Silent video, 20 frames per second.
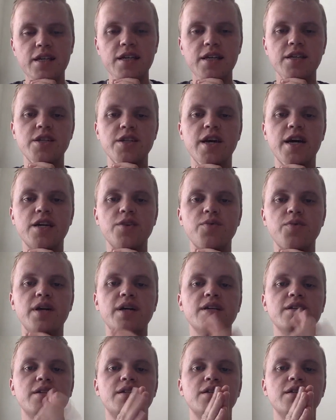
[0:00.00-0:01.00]
In January,
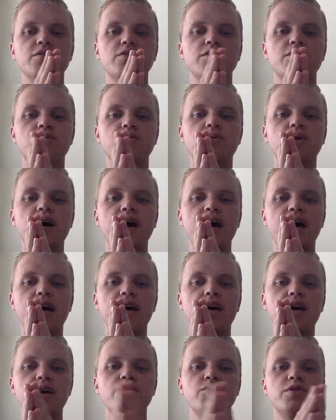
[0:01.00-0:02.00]
it is tilted
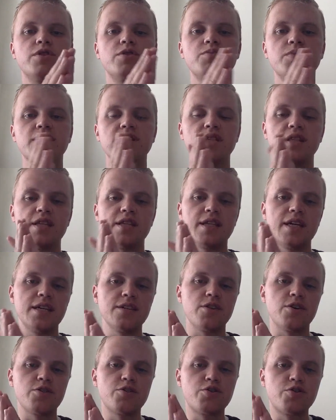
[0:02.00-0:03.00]
away, which means that the days
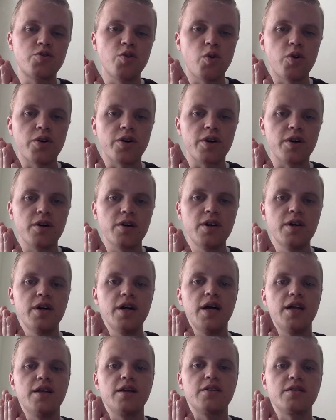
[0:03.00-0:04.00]
are shorter
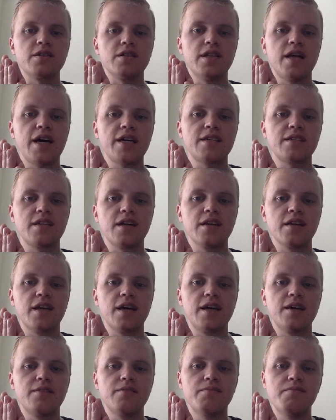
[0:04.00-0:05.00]
and there's less
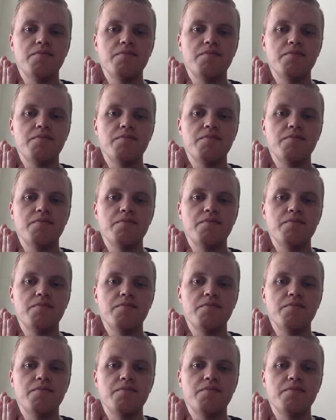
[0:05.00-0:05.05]
sunlight.